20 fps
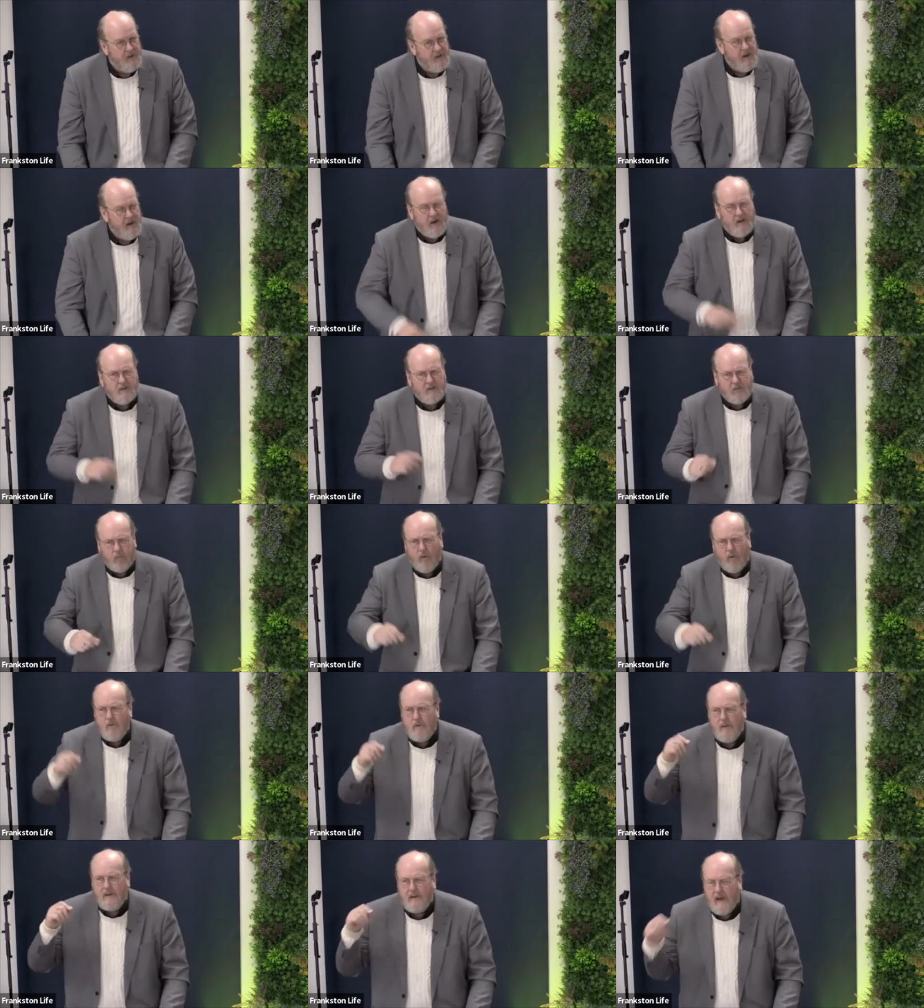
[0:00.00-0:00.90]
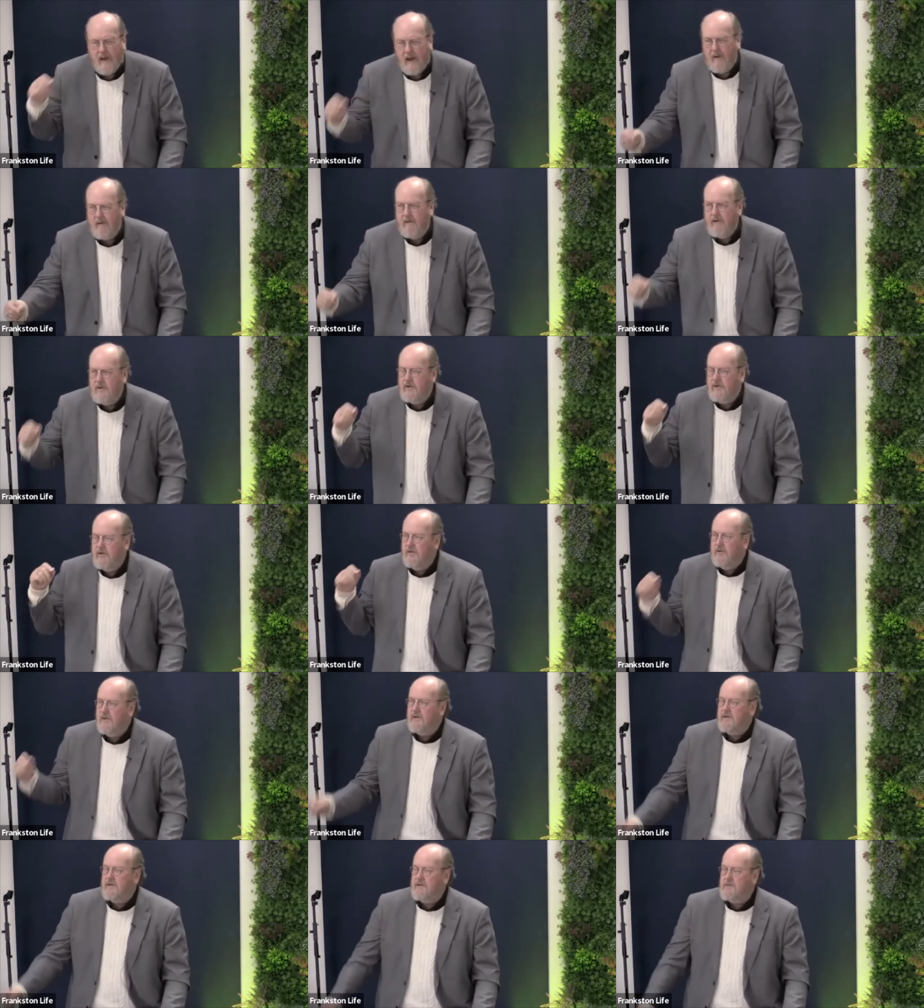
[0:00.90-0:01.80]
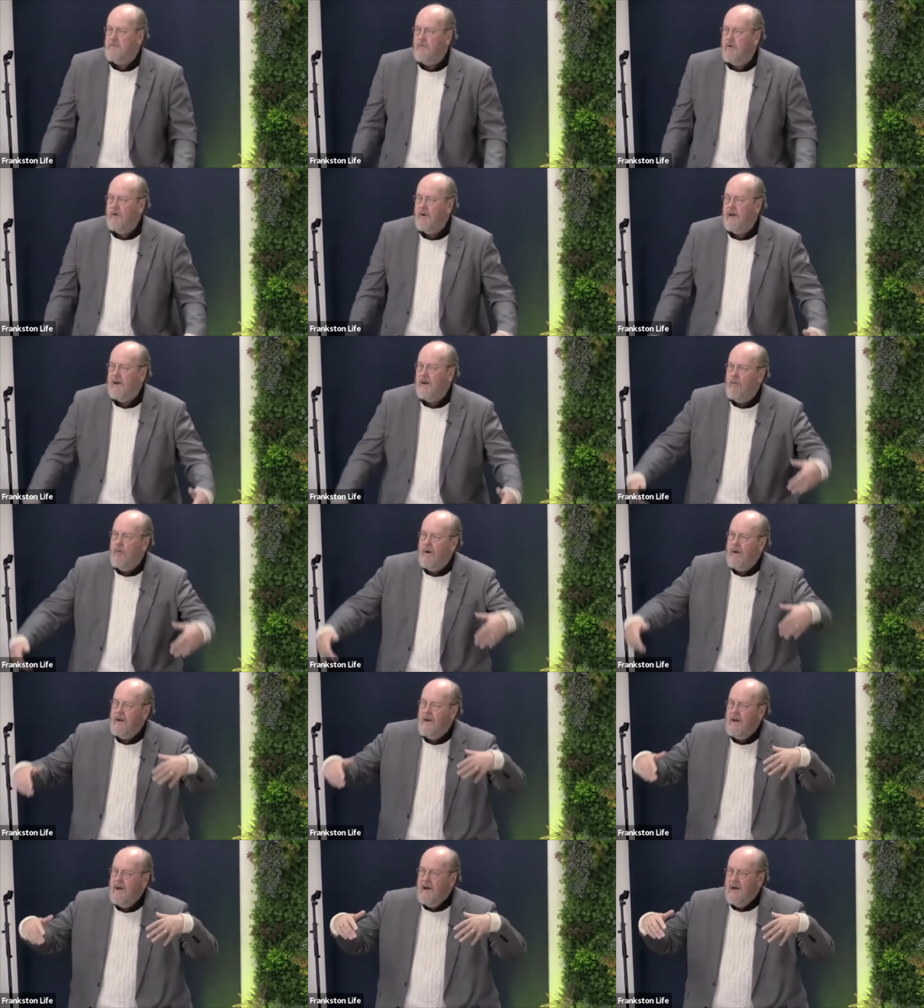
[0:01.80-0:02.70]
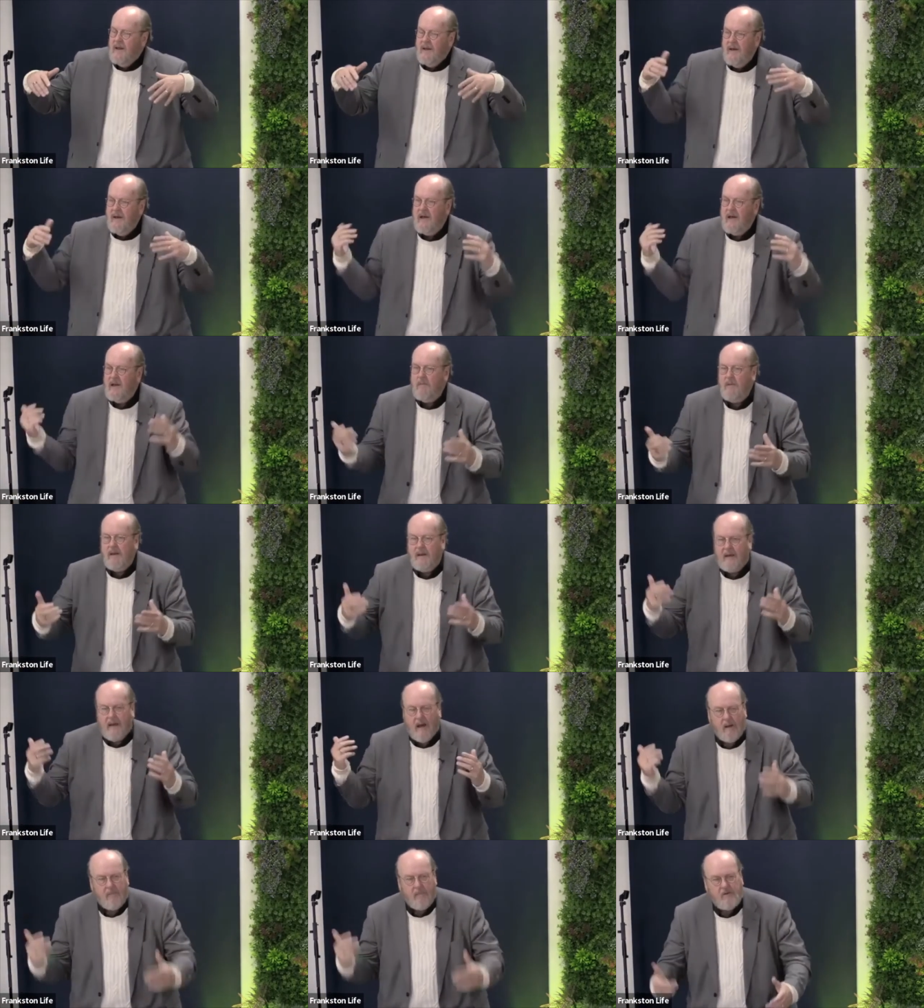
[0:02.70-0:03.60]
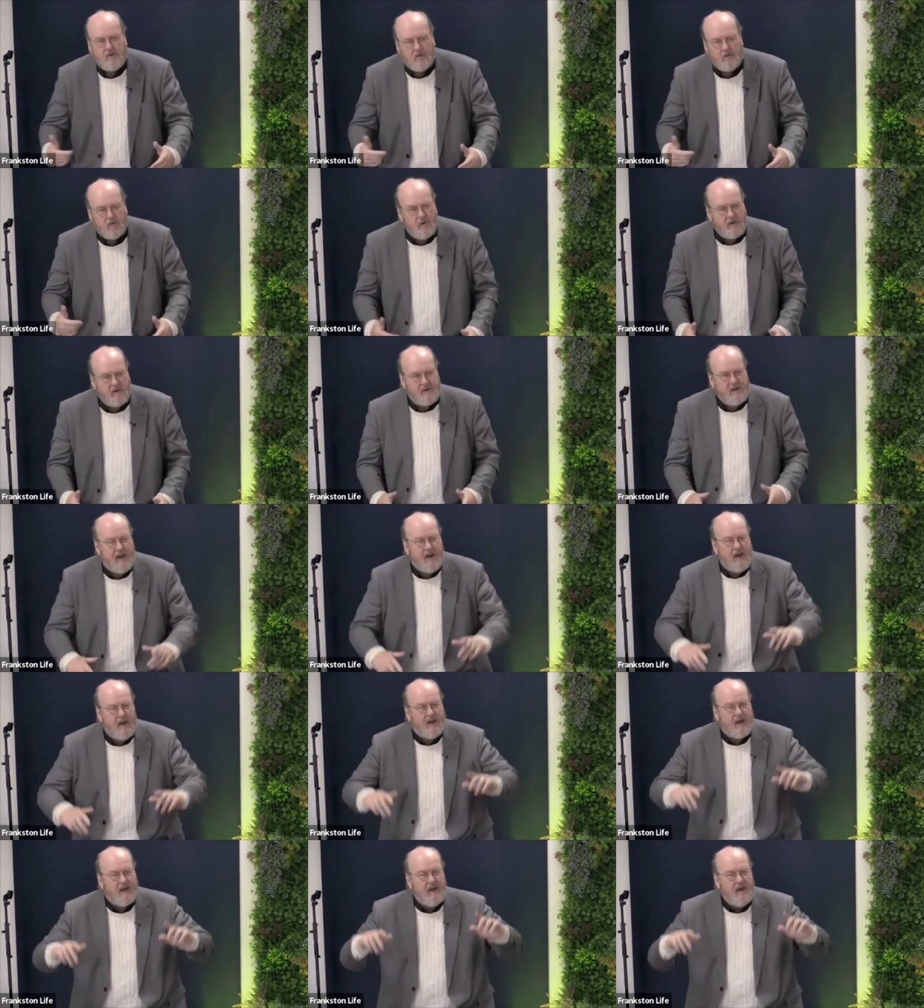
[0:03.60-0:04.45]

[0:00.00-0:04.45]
And I just want to encourage you this morning when the enemy comes to attack,